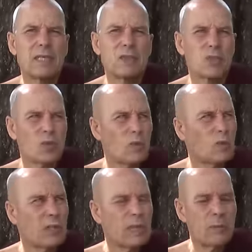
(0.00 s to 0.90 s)
So
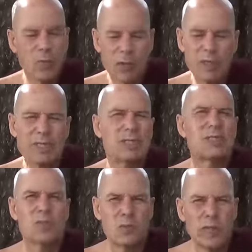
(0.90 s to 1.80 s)
impermanence
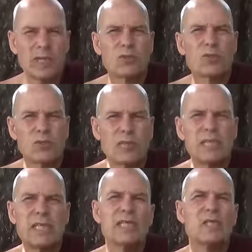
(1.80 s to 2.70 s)
is a way to see,
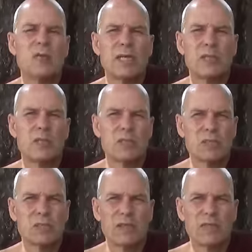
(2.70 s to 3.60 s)
easy way to see
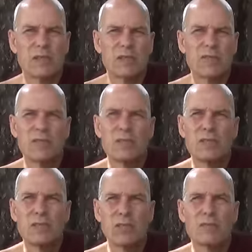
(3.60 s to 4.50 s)
suffering.
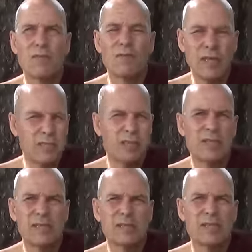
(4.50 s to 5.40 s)
Just reflection on
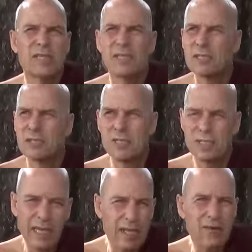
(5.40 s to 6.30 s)
this. This is a
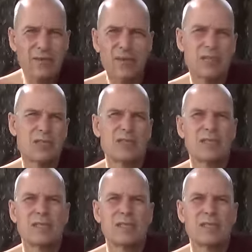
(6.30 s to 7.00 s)
daily reflection.